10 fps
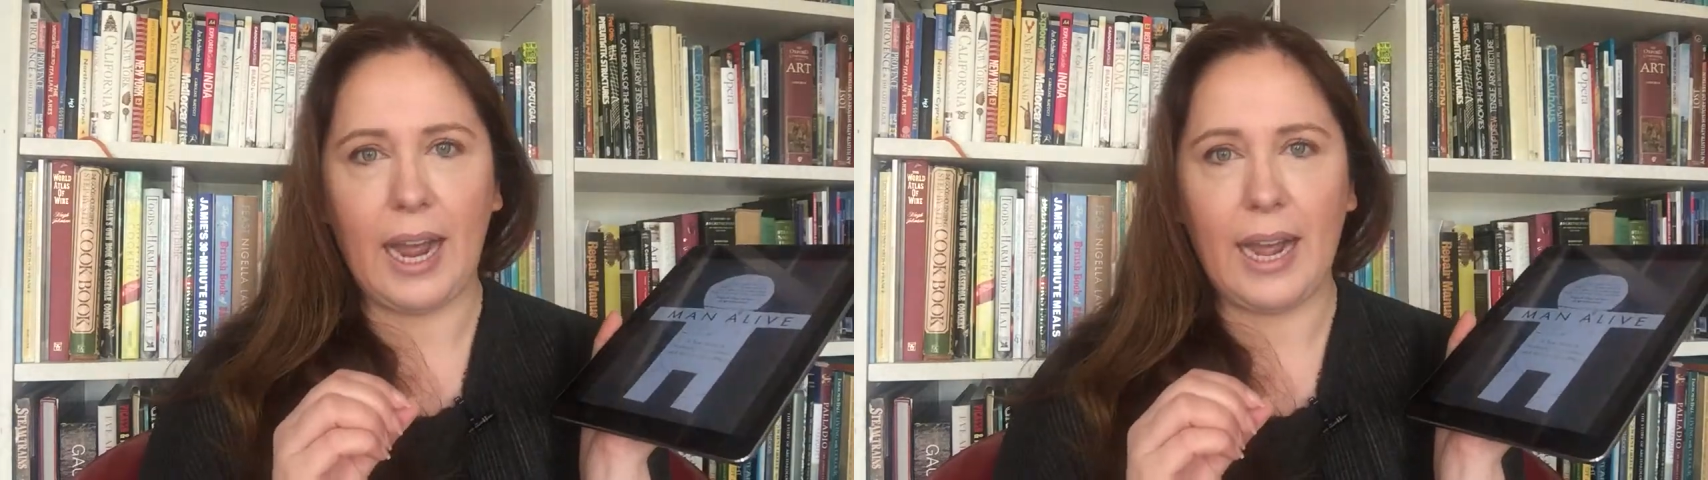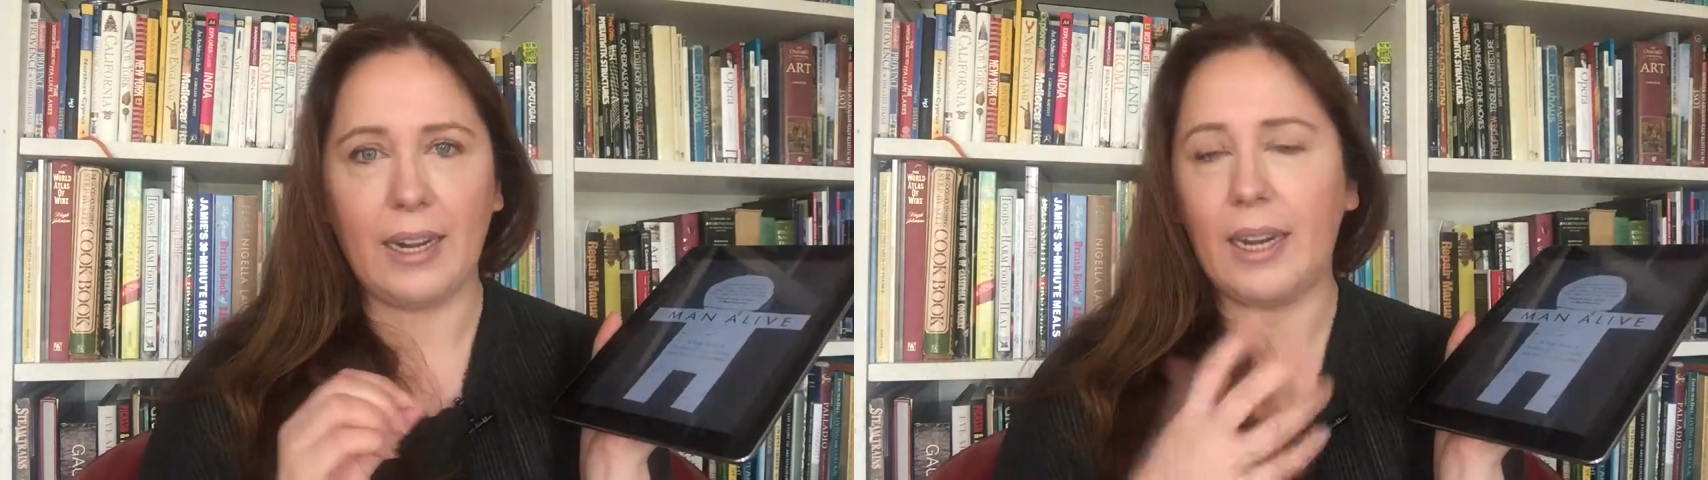
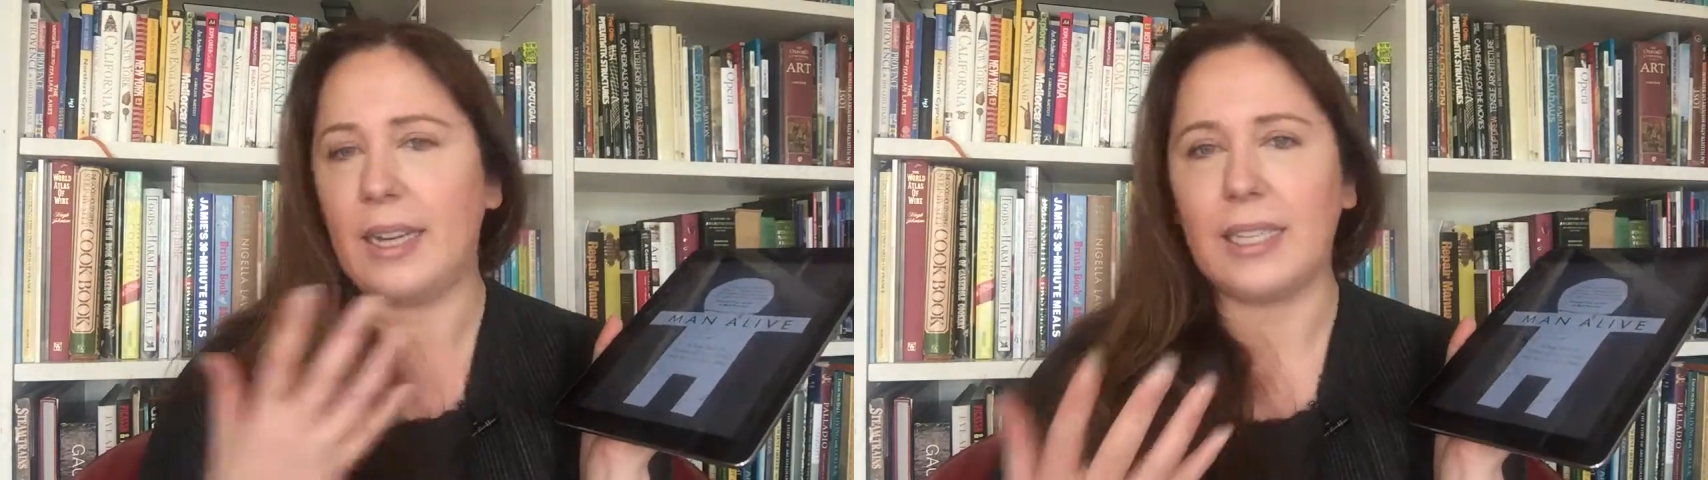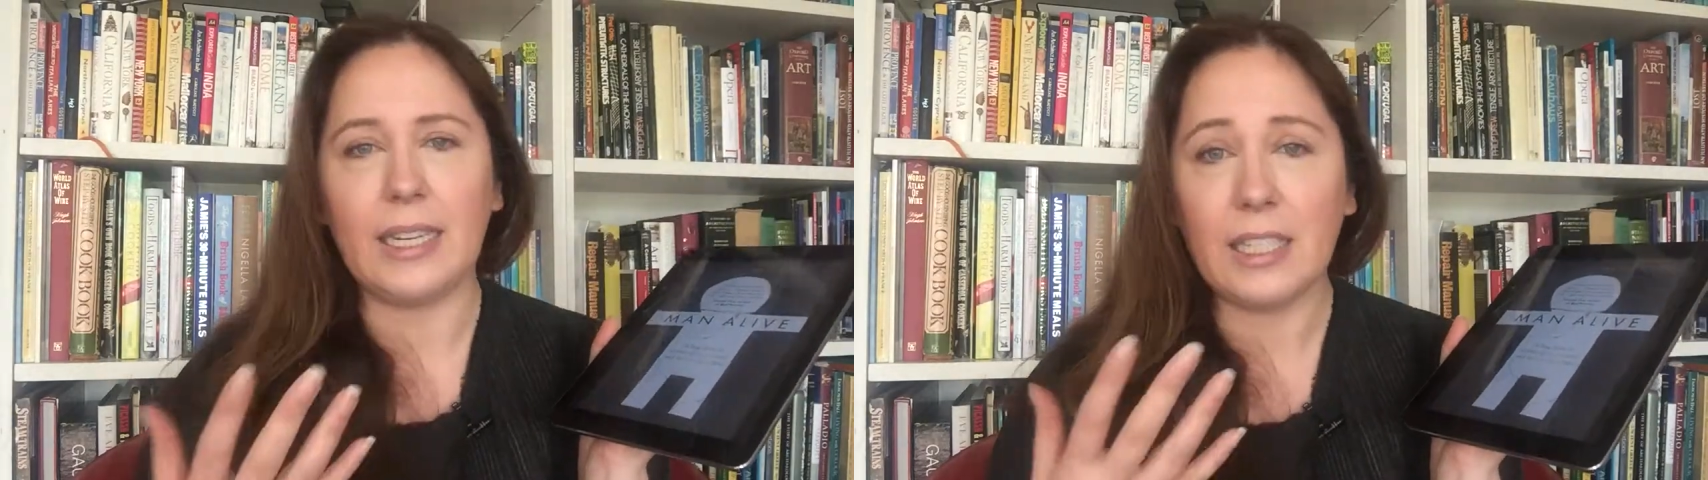and like
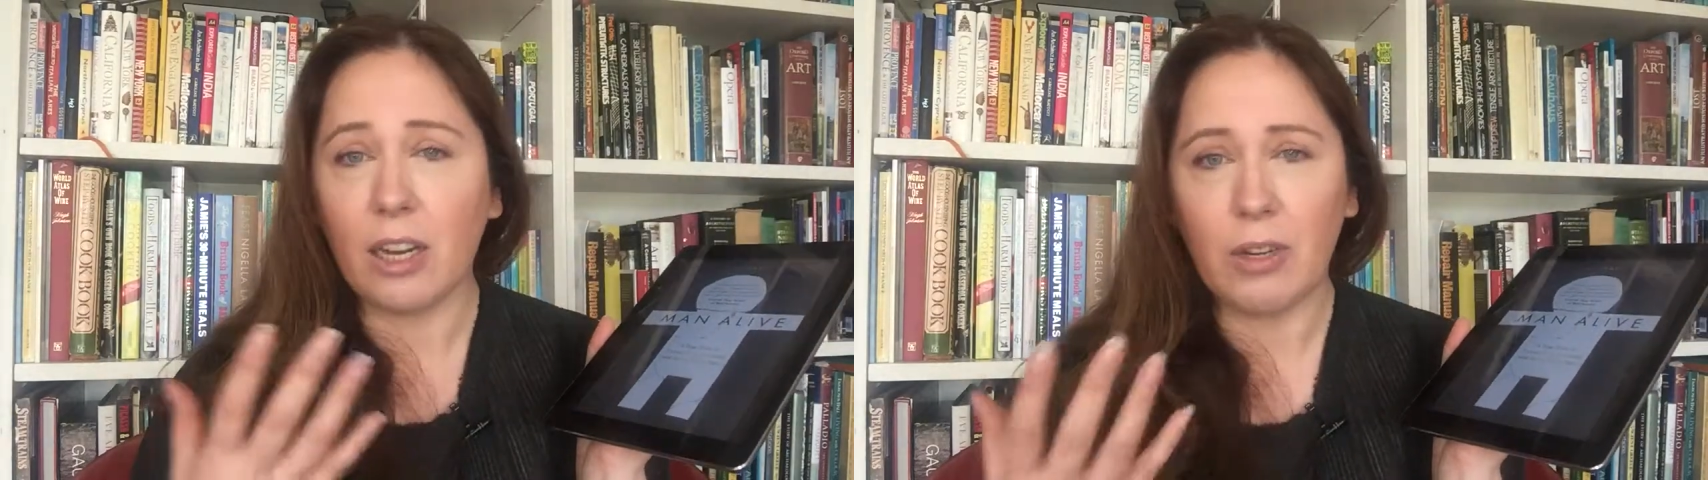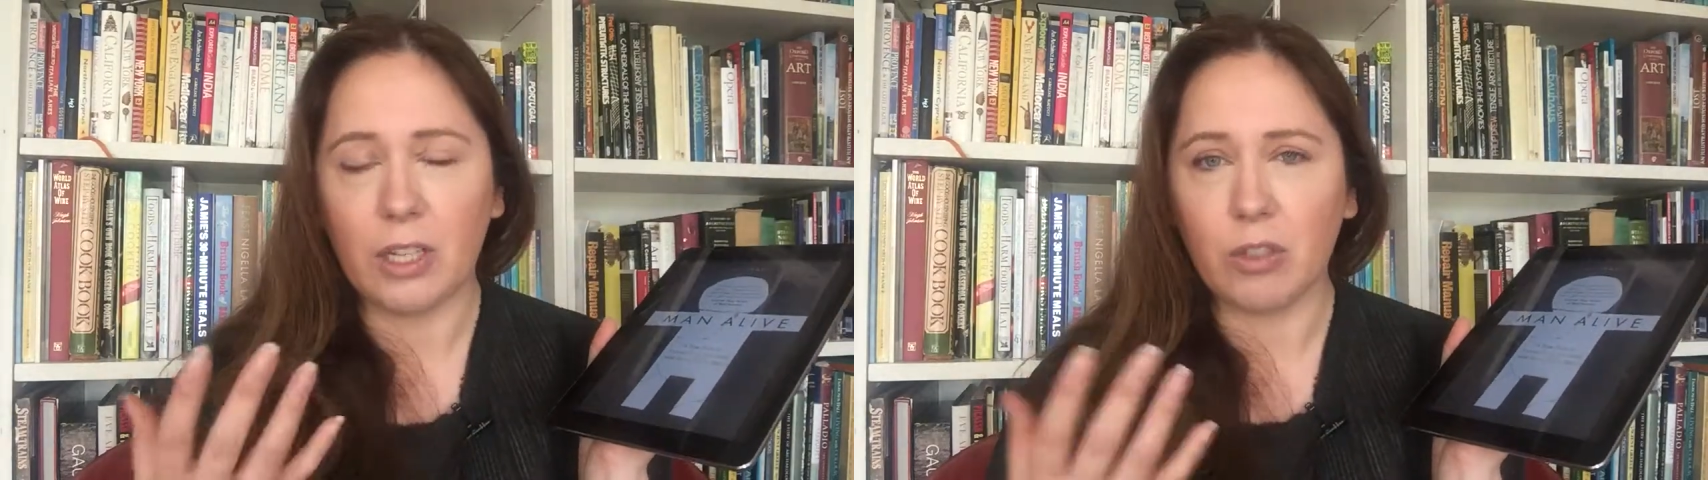I said, it's
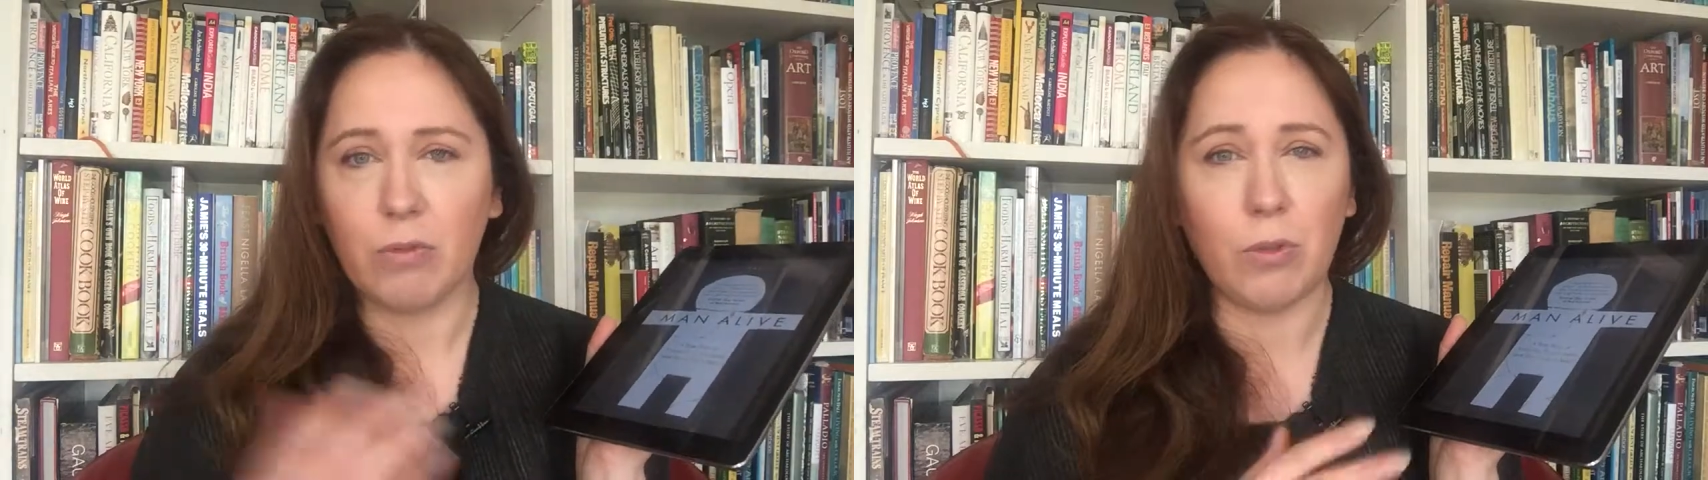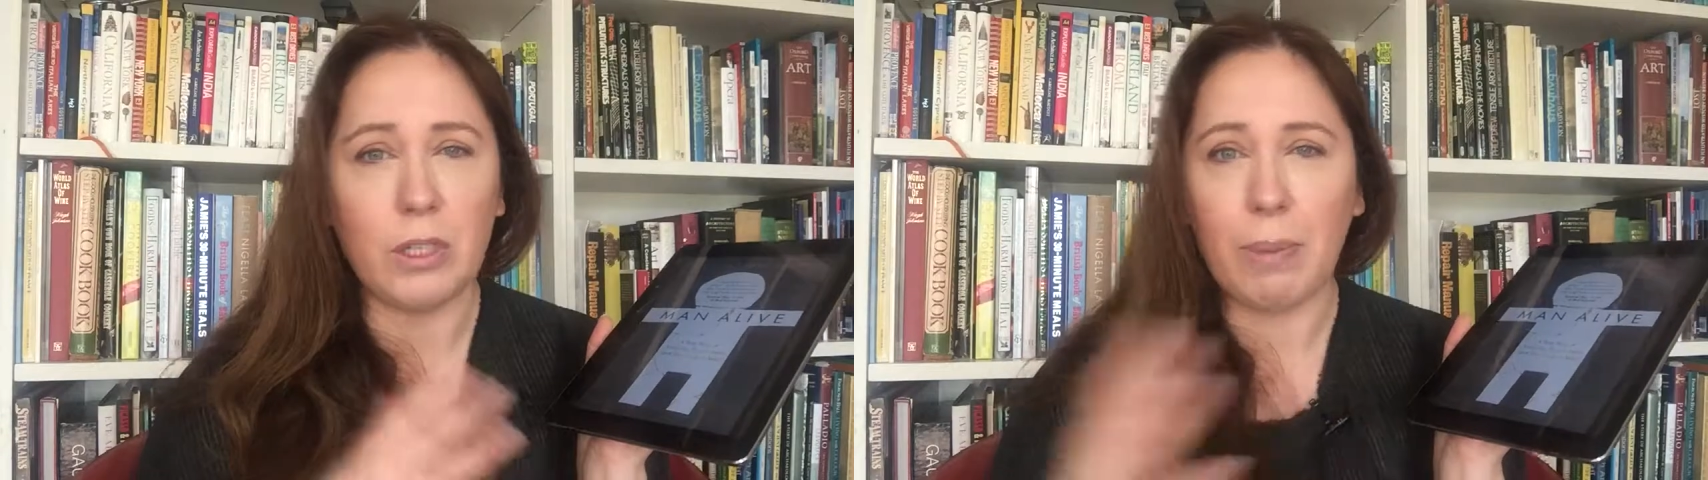only one
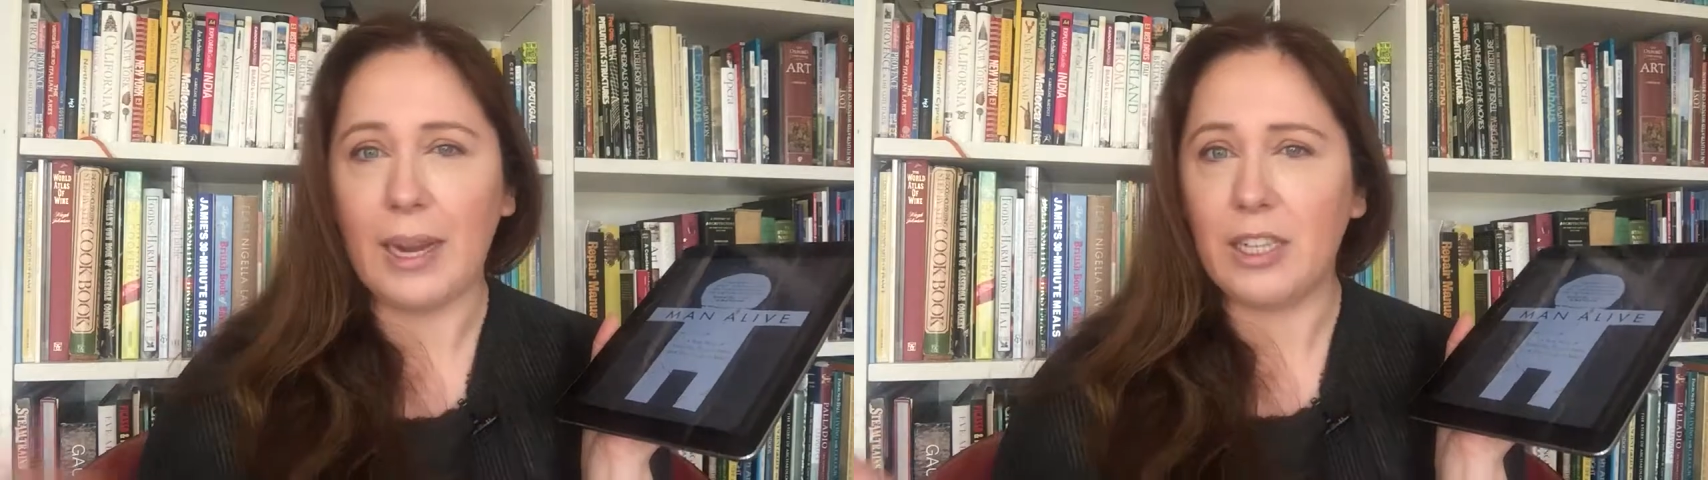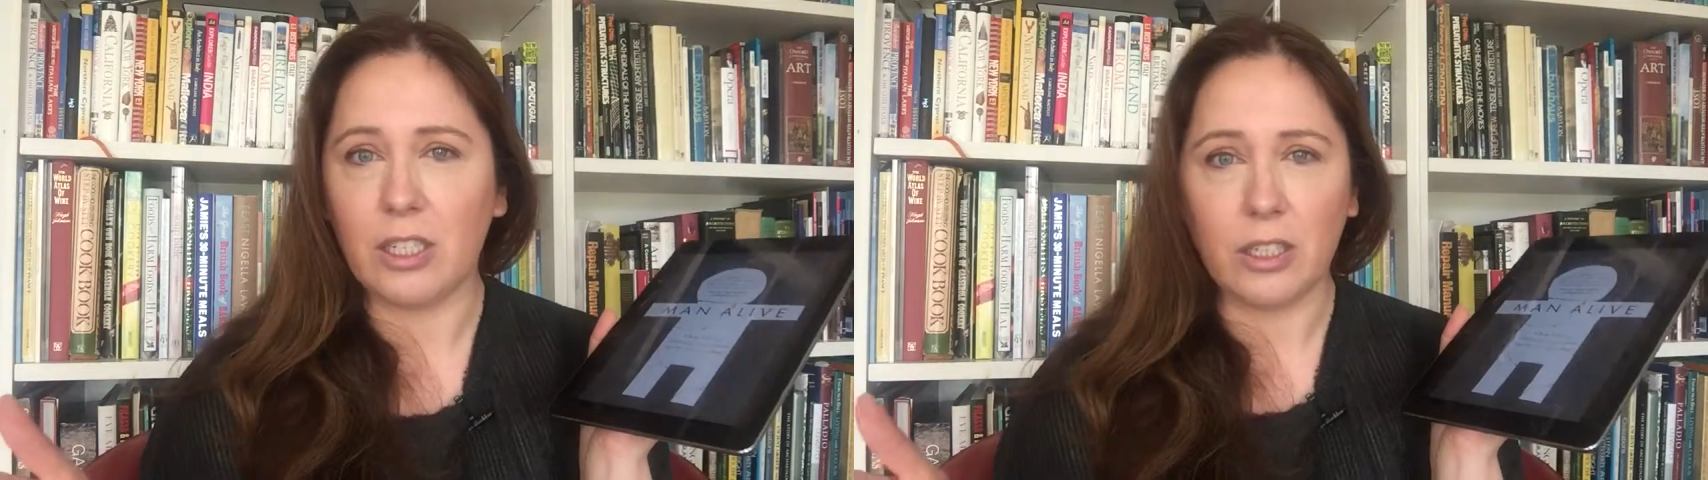hundred forty
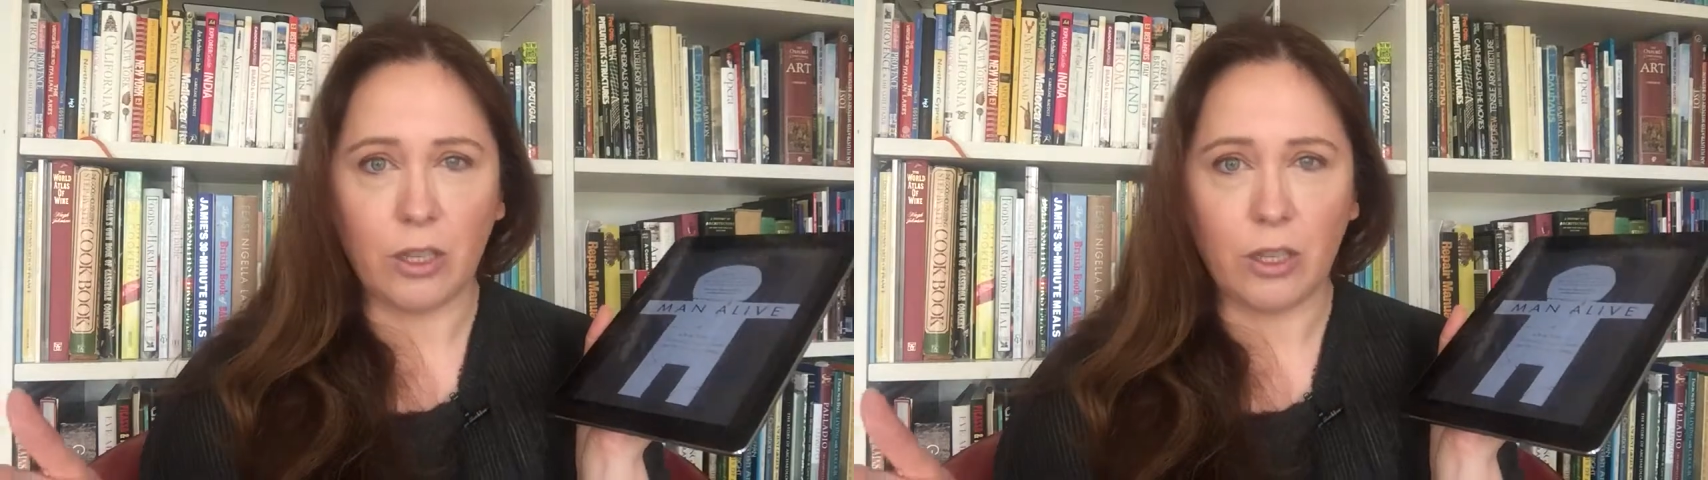pages,